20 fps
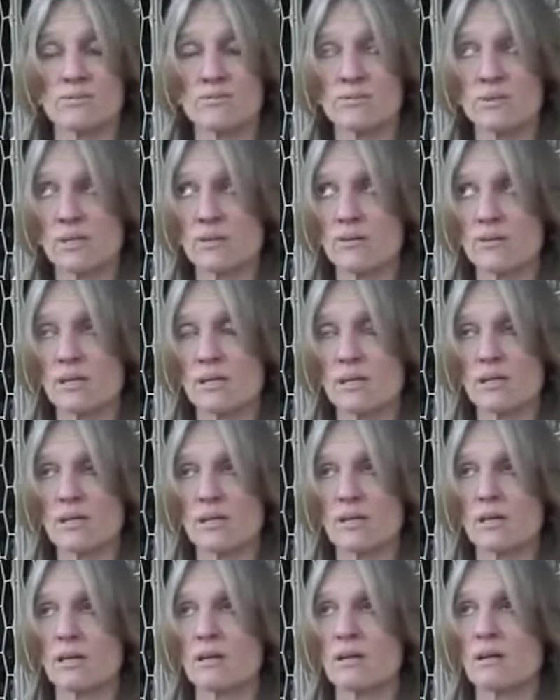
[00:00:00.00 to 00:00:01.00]
very,
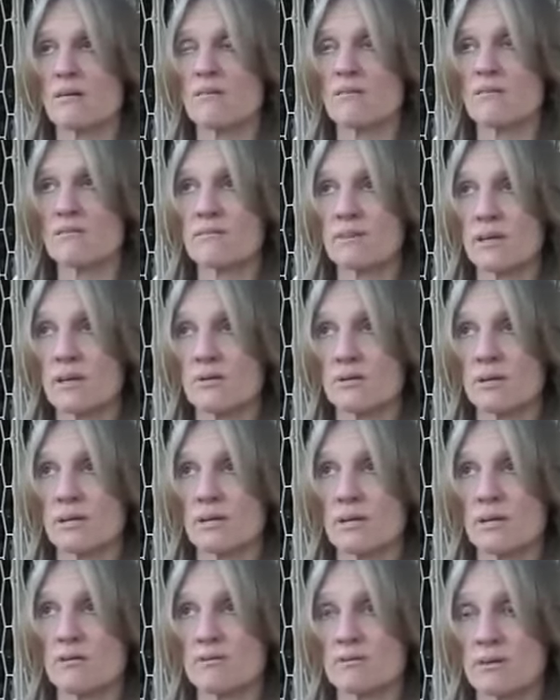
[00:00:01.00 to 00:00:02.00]

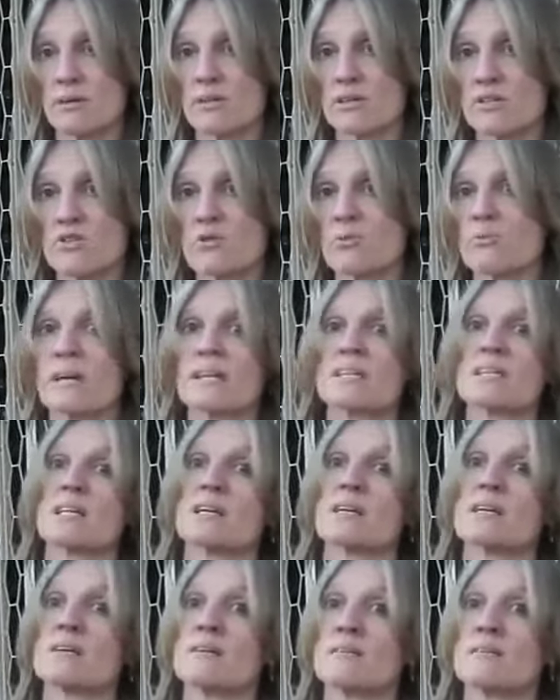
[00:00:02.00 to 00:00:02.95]
very, very traumatic.